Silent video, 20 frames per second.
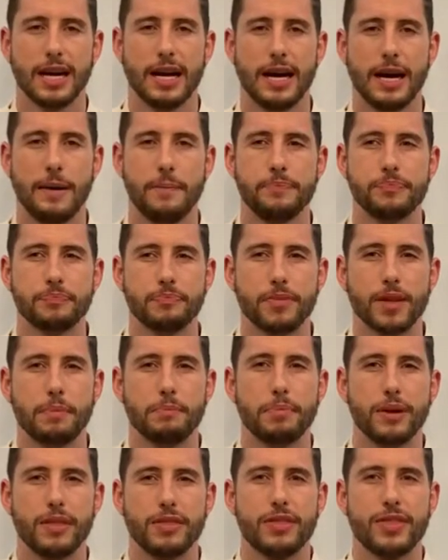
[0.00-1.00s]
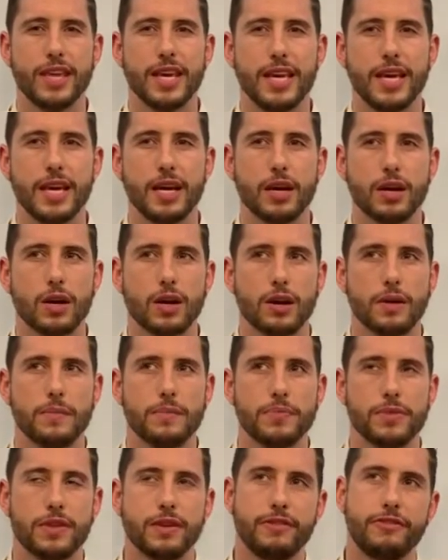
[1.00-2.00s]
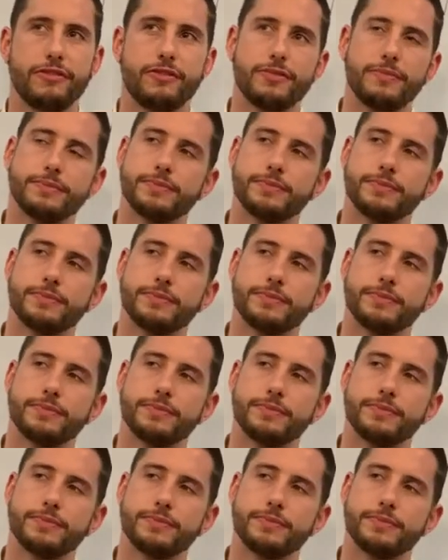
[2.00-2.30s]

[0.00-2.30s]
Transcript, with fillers: Um, but the the